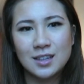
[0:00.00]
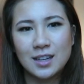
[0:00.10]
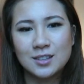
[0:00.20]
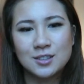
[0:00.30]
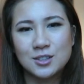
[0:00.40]

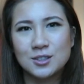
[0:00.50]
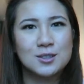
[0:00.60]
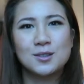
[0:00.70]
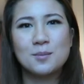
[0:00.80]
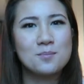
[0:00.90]
It's
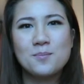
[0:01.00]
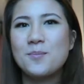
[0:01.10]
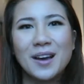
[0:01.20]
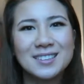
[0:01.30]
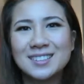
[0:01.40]
just the
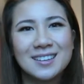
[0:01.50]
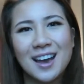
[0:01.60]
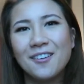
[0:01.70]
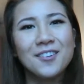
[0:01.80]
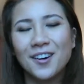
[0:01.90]
best
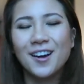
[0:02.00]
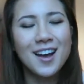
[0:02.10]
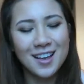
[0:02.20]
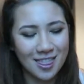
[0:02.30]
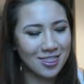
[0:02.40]
thing ever.
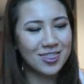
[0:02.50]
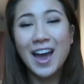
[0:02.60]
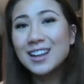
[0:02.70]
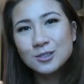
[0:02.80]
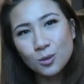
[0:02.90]

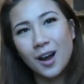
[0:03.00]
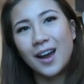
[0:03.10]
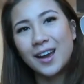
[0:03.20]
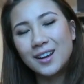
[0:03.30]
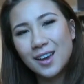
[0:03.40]
That's
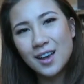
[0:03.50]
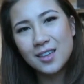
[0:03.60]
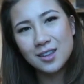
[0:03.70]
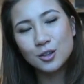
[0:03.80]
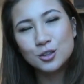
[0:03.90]
why
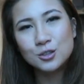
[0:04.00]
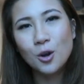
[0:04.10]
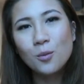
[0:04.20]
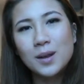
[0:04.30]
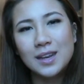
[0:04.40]
there's
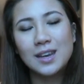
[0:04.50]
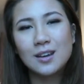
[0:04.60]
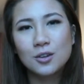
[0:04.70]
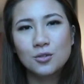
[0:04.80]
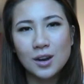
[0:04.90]
so
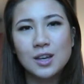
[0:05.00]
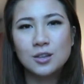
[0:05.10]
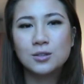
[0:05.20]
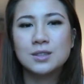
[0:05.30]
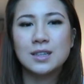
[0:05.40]
many great
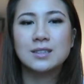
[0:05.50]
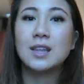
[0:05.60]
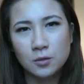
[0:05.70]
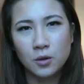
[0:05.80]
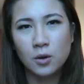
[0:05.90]
uses
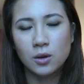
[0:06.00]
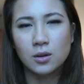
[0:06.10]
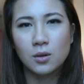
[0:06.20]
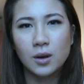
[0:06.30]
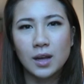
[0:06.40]
for
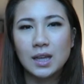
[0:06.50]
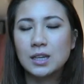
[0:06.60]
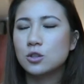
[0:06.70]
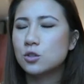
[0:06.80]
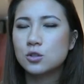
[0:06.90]
coconut oil.
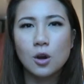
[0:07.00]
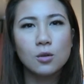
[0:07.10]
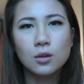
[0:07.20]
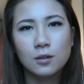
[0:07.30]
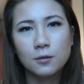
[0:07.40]
It is
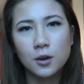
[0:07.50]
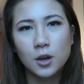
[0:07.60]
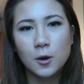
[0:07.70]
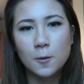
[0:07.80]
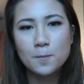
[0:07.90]
so good for
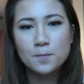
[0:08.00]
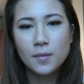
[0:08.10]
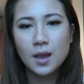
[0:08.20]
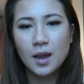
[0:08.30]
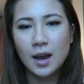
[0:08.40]
you
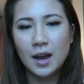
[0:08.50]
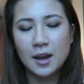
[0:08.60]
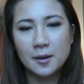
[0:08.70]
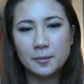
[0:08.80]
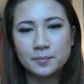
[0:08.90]

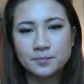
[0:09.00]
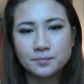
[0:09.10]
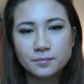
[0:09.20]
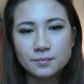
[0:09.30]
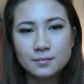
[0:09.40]

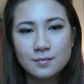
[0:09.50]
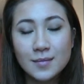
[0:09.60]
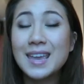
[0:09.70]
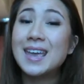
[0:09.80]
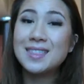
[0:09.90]

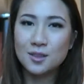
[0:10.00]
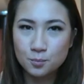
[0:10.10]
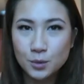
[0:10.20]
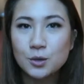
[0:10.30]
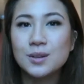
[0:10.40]
in the
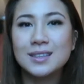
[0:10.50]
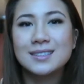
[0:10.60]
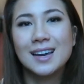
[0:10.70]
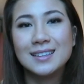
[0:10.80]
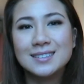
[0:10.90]
beauty
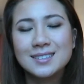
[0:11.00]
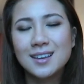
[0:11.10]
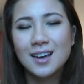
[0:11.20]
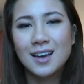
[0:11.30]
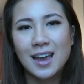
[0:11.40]
sense.
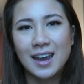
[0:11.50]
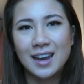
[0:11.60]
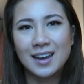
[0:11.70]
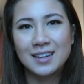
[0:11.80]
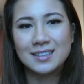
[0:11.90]

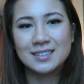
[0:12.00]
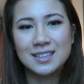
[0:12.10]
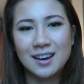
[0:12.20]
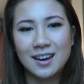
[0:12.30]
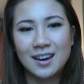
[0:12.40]
And
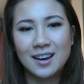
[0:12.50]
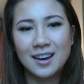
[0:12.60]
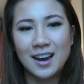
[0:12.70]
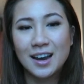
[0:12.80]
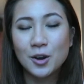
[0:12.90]

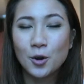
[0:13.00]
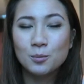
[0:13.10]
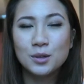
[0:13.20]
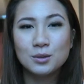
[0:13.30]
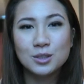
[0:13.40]
I
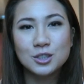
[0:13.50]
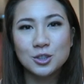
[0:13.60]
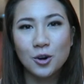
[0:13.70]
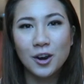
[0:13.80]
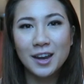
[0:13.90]
hope you
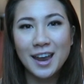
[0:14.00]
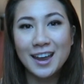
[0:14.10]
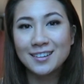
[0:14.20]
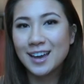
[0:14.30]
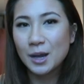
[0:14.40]
enjoy,
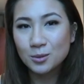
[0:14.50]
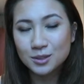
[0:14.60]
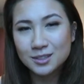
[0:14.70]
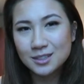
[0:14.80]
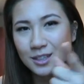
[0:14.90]
and I
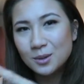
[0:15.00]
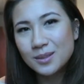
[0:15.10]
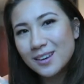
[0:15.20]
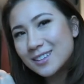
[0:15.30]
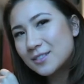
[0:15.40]
will see you
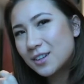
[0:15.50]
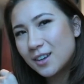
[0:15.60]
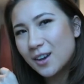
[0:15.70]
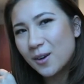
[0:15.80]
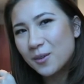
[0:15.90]
in the next
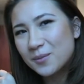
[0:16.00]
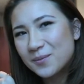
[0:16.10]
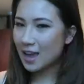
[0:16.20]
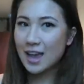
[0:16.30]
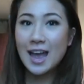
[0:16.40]
video.
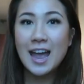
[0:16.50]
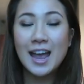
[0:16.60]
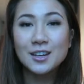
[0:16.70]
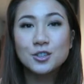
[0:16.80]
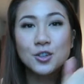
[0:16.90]

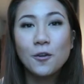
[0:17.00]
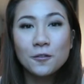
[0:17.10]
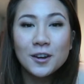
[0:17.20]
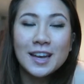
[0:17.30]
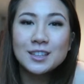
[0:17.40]
And
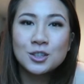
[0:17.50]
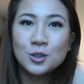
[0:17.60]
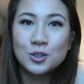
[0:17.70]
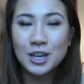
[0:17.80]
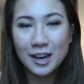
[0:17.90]
don't forget
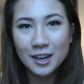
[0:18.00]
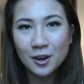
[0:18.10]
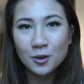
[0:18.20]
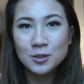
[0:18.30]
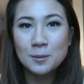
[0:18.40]
to check
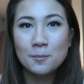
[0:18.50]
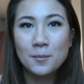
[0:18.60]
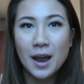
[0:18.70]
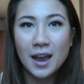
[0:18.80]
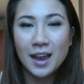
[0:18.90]
out
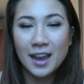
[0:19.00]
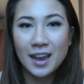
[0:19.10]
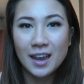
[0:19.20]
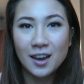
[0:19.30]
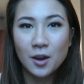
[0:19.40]

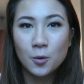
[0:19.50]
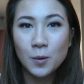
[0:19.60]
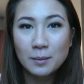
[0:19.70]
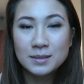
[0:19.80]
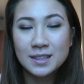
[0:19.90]
my
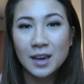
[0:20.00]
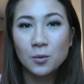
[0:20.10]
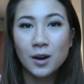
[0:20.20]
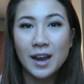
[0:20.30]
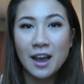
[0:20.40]
website
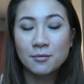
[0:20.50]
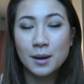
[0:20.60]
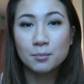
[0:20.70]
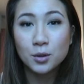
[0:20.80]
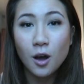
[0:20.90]
where I have
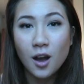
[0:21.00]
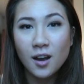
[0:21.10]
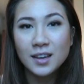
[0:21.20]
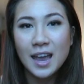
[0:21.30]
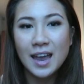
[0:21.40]
my
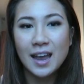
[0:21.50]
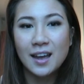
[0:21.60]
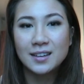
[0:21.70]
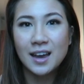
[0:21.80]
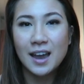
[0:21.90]
blog,
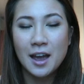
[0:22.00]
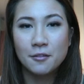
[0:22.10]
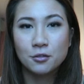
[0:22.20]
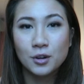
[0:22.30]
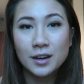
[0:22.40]
and I
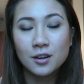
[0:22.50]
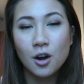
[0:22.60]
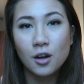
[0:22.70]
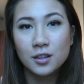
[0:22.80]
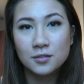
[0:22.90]
have written
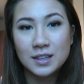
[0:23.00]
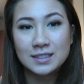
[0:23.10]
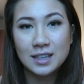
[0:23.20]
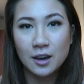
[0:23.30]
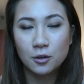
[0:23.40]
all of
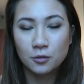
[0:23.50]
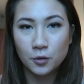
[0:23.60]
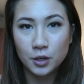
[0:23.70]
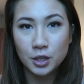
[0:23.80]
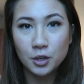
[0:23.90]
these out
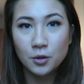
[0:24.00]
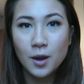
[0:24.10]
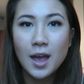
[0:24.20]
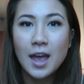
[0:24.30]
for you